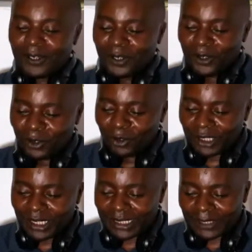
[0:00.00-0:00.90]
Do you
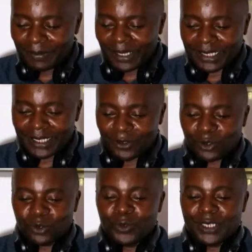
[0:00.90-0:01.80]
think that makes sense, or
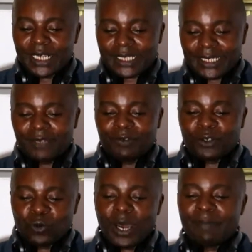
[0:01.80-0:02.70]
should we just give it
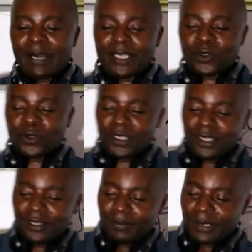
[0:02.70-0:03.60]
to one person?
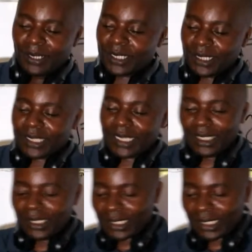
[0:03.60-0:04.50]
Let's
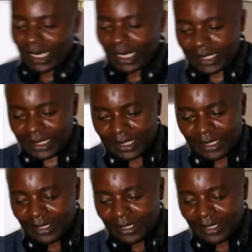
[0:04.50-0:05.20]
agree as a class,